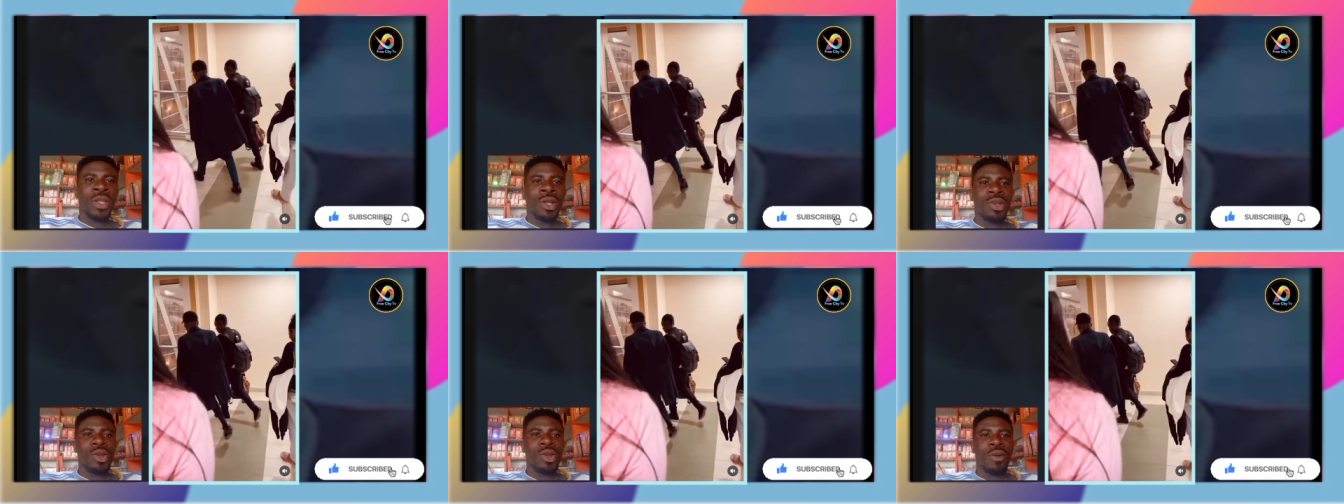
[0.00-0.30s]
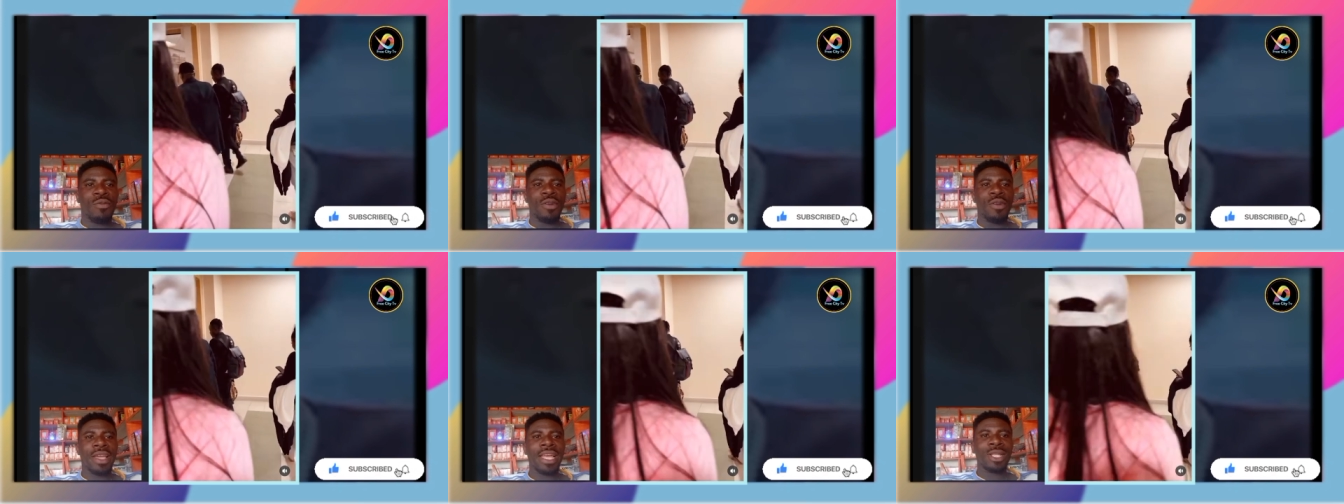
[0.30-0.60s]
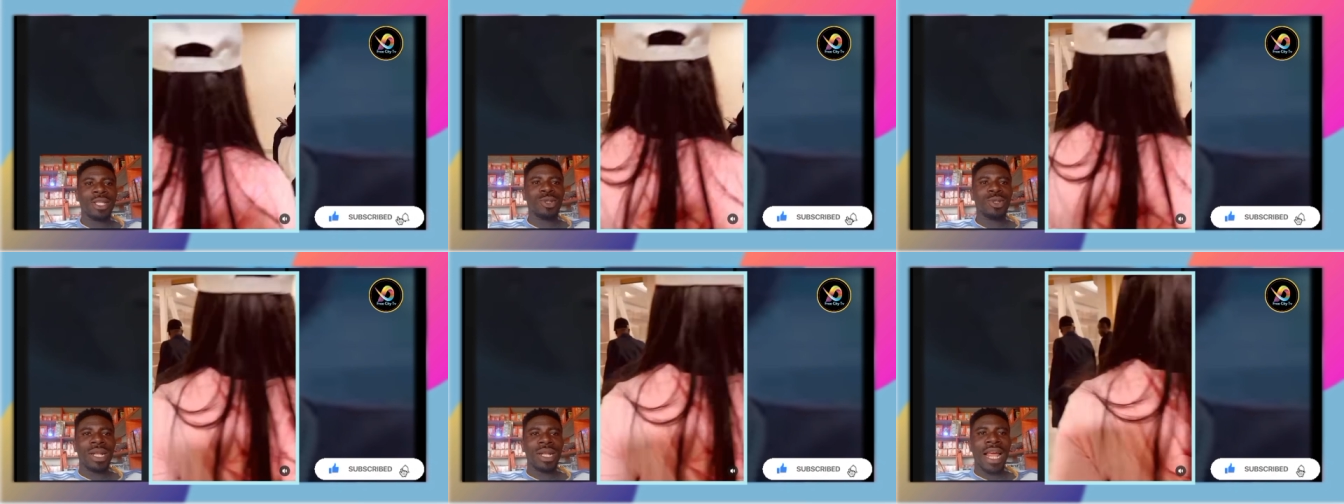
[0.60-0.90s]
Don't forget
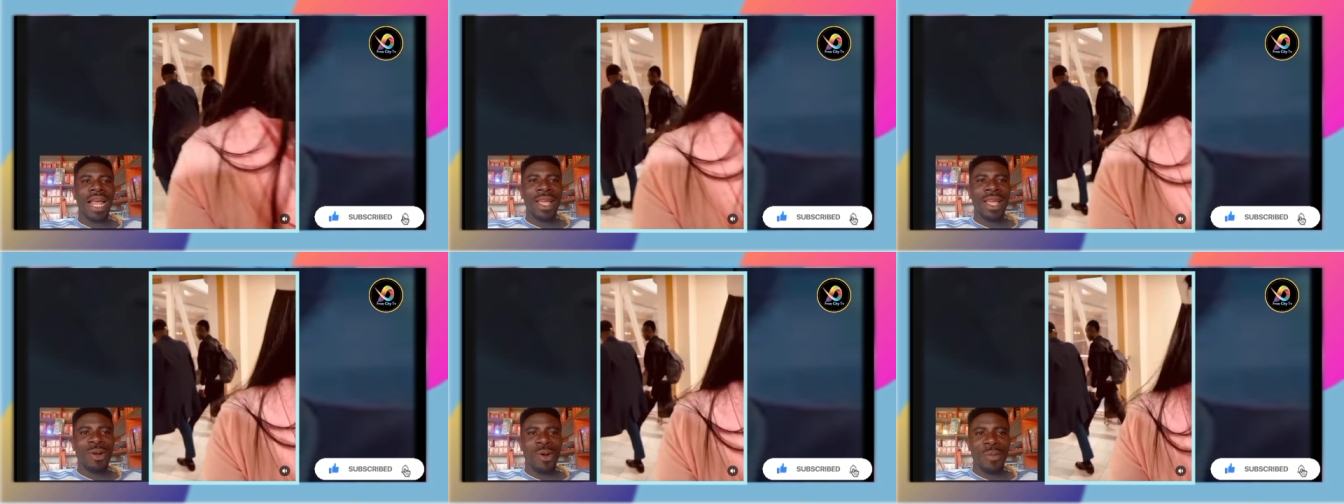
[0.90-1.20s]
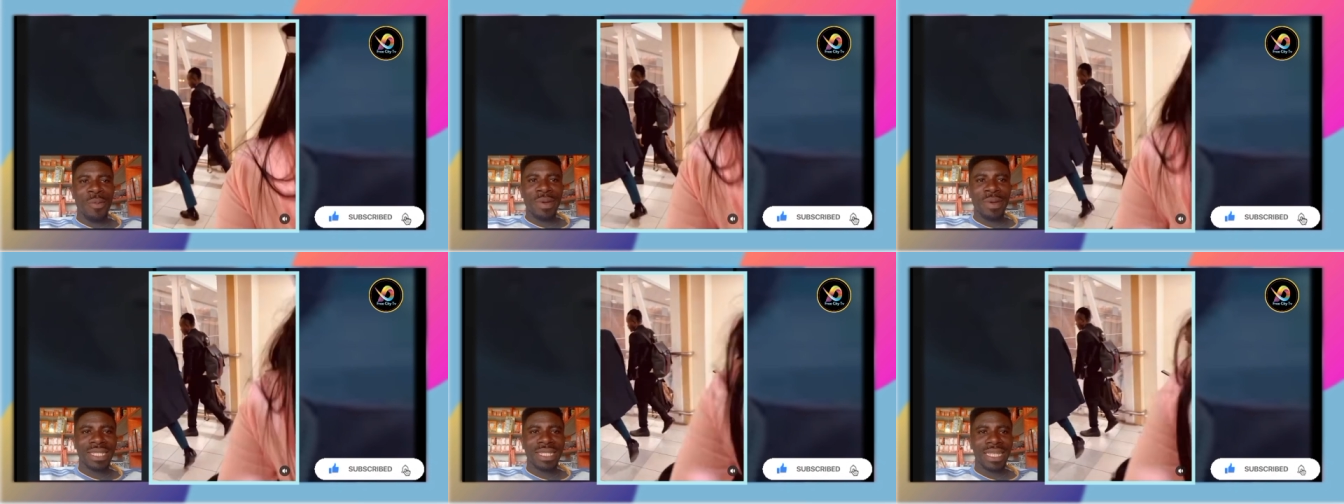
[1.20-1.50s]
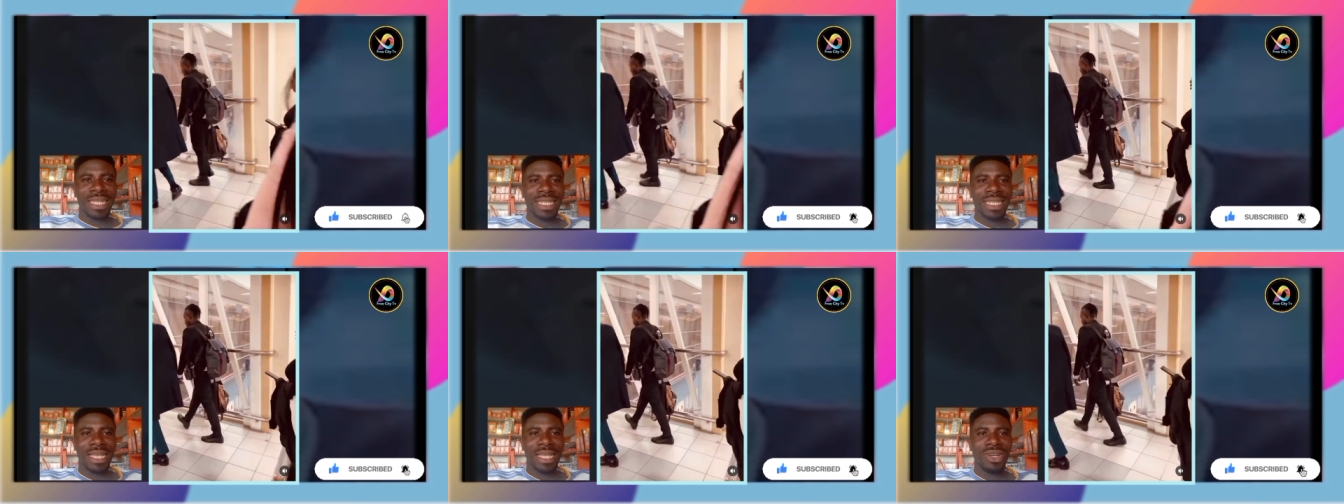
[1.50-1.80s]
to like, comment
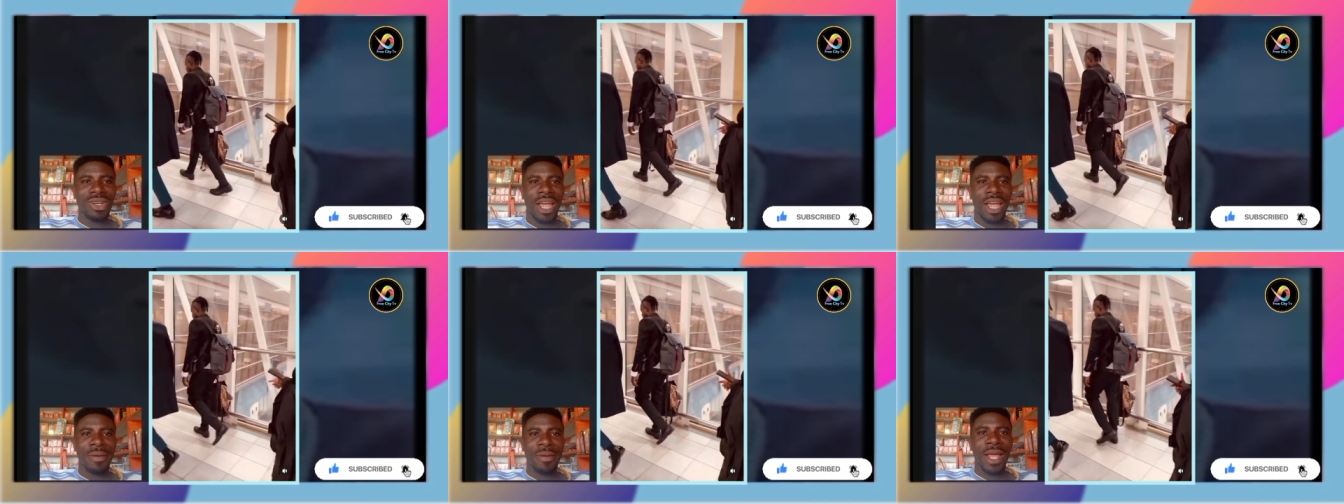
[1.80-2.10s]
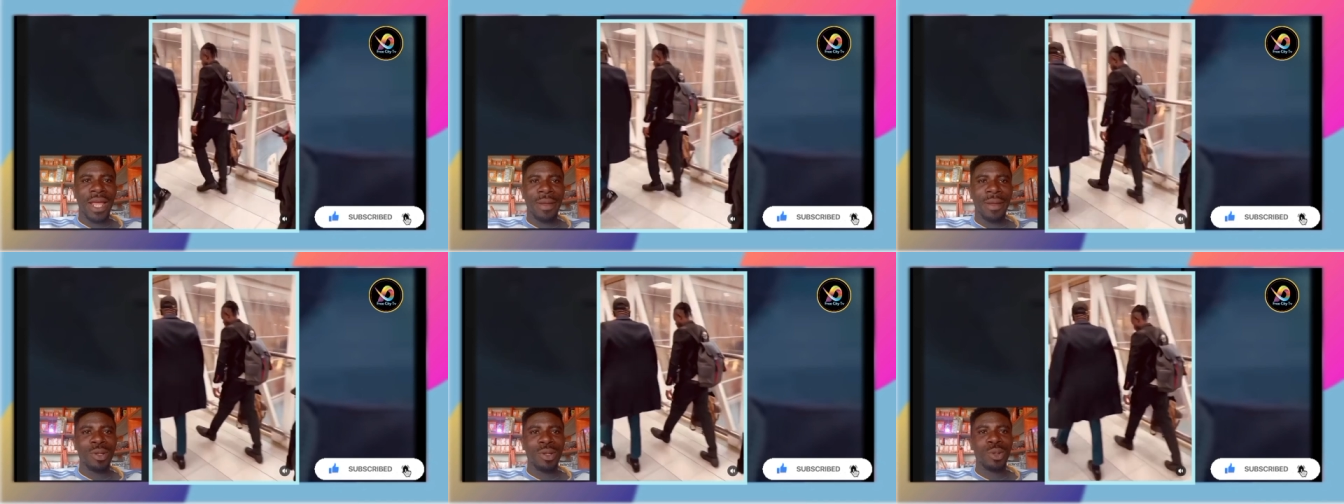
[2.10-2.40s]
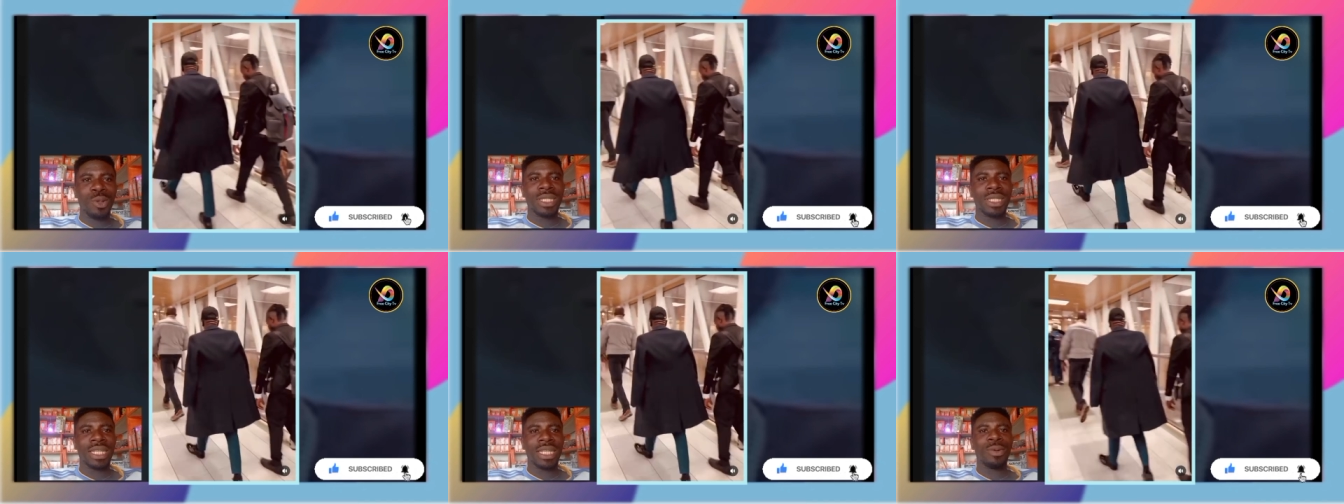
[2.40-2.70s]
and subscribe down below.
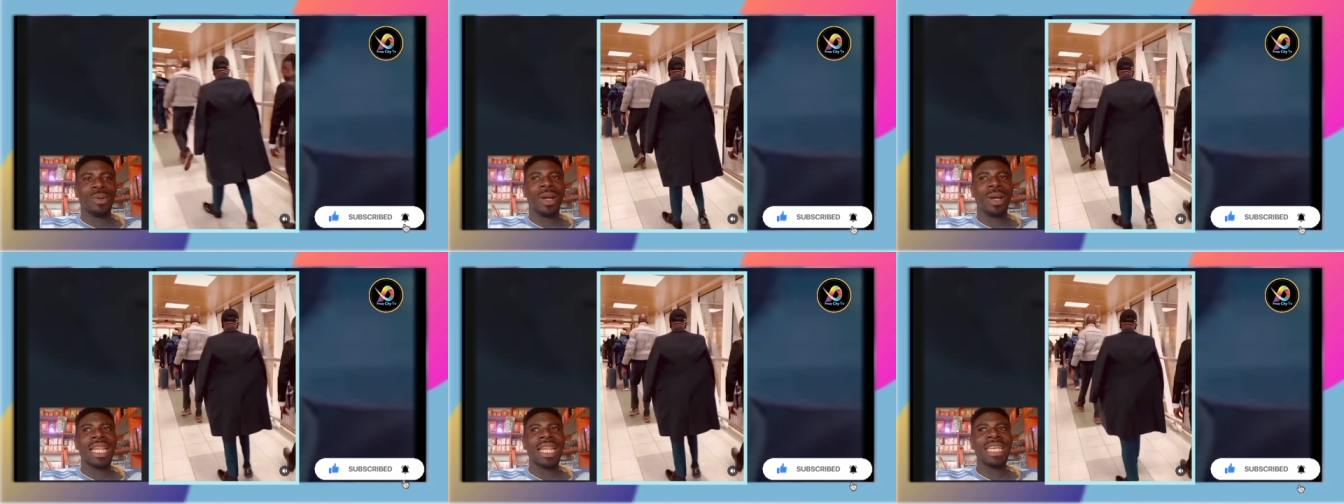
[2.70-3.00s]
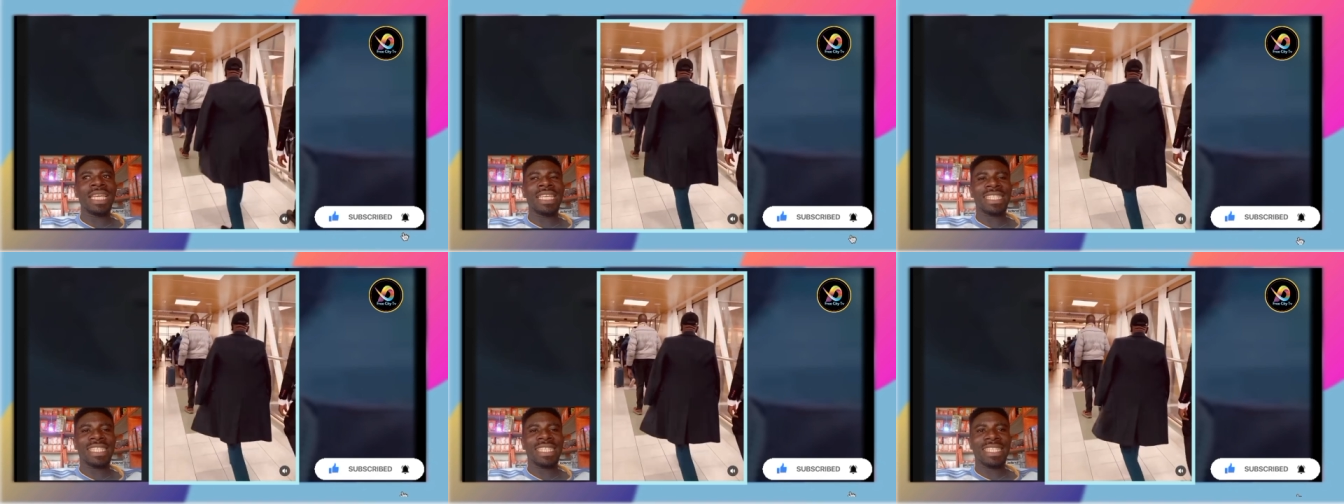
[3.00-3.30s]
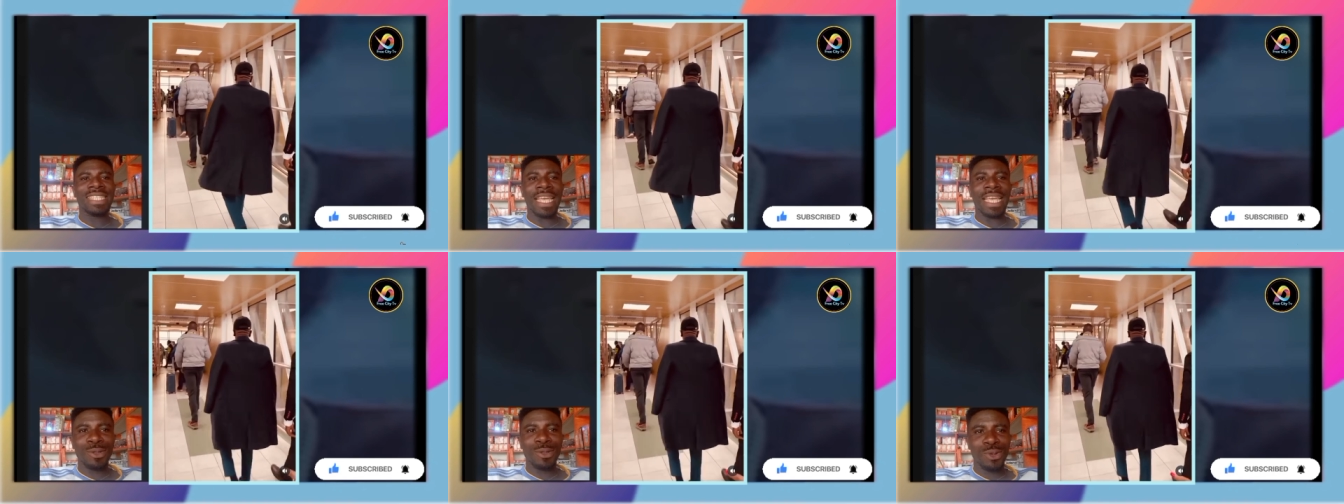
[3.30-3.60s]
Shatta Wale is
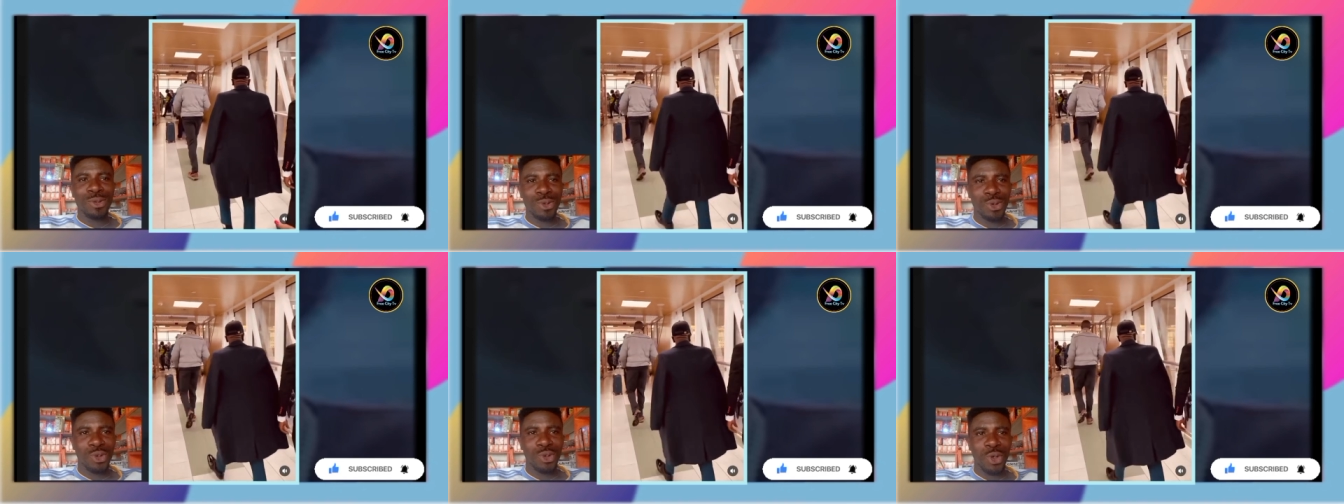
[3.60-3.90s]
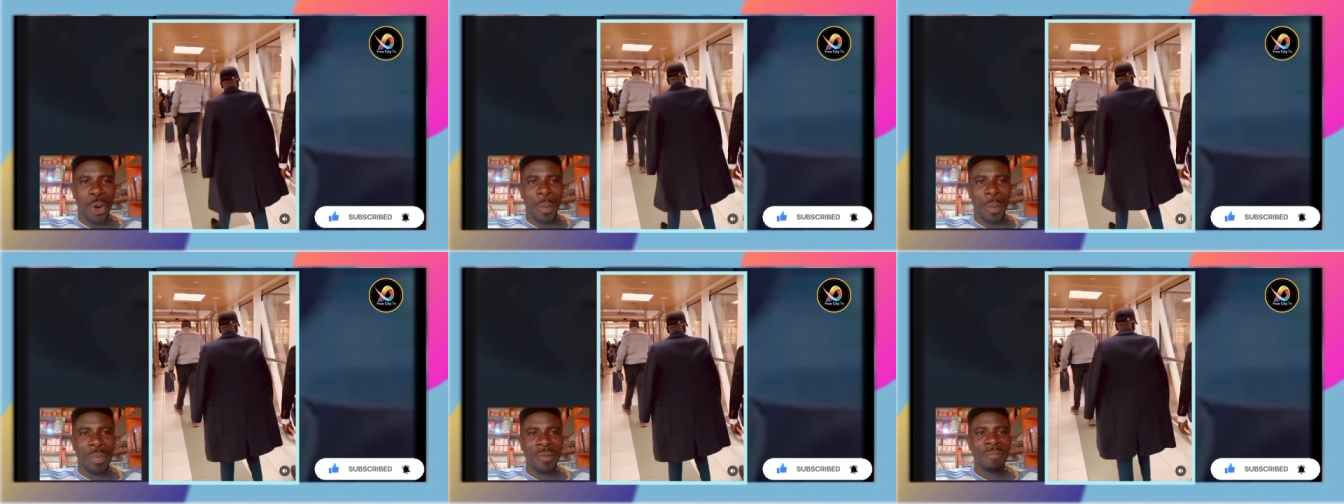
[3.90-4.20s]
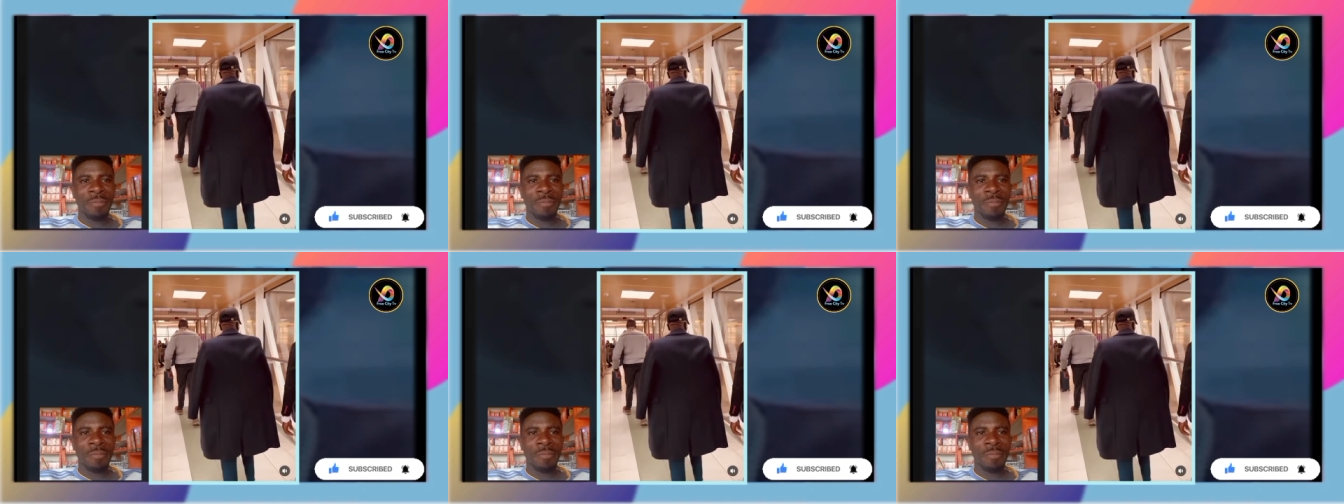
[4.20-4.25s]
set to drop